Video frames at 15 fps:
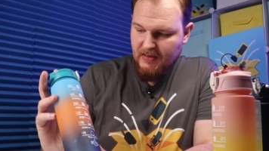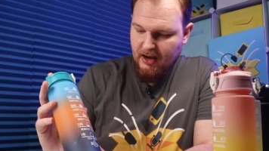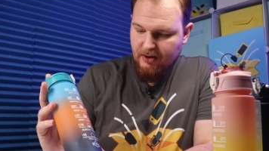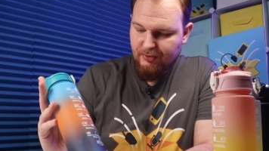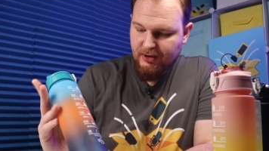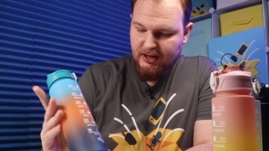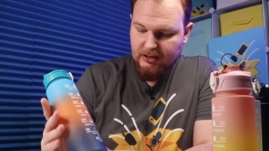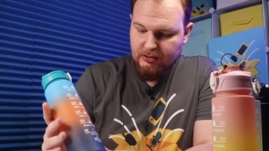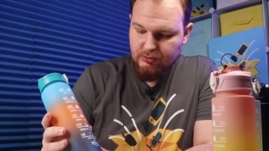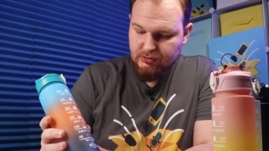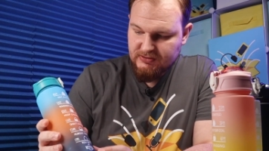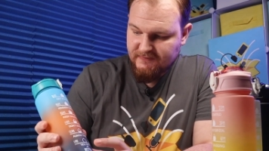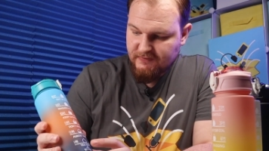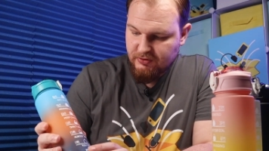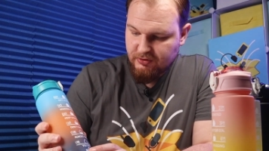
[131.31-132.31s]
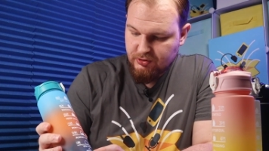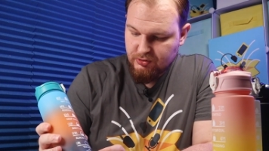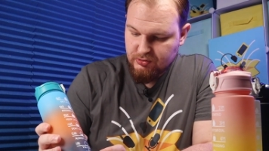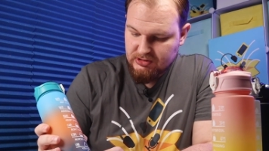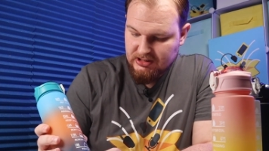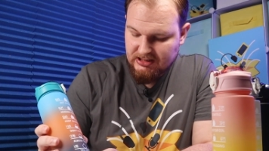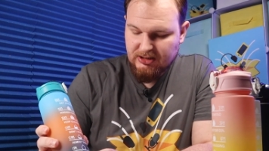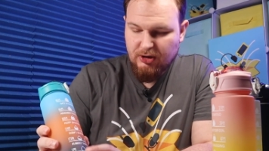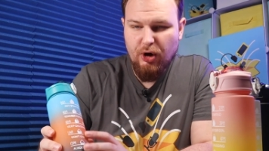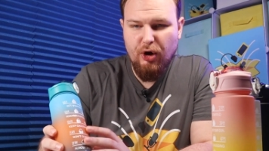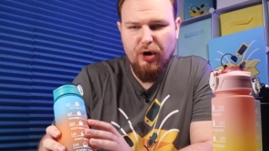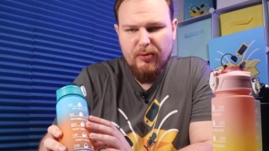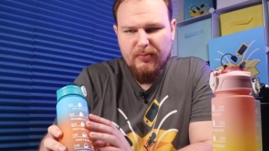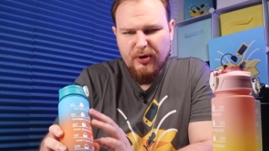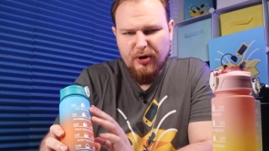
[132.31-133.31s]
and we can use for use at
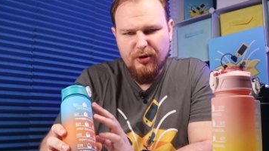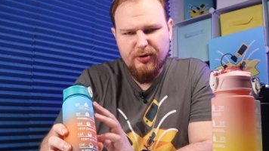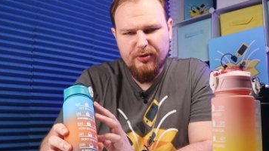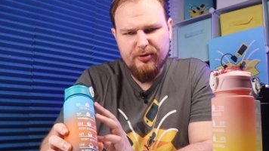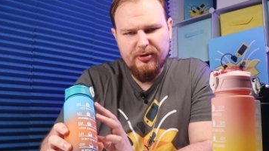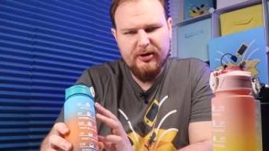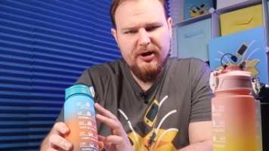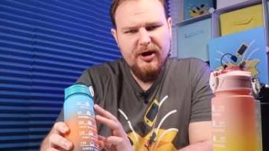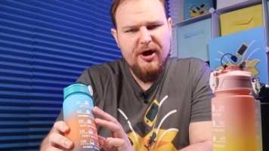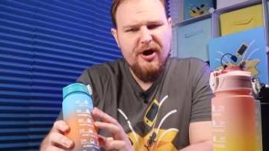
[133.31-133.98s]
home or